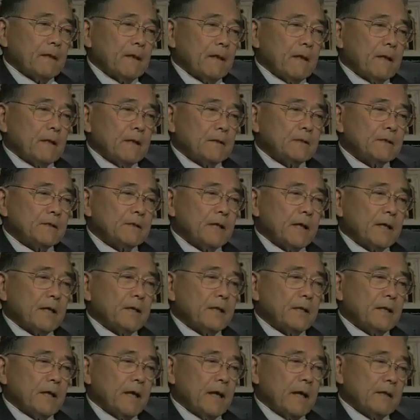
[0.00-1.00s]
and
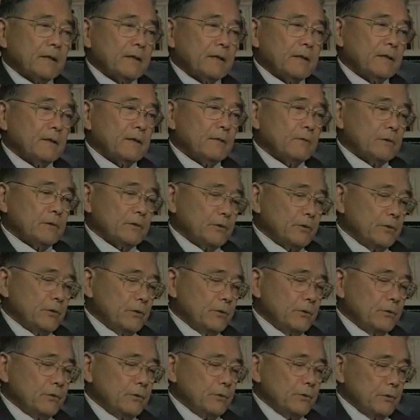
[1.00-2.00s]
said that it was
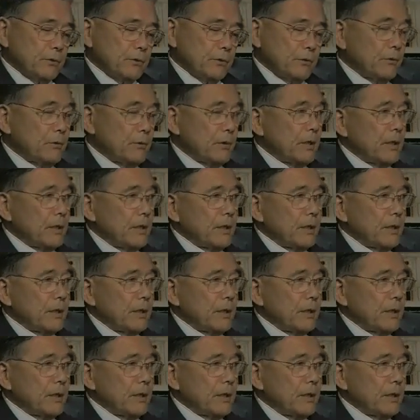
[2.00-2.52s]
due to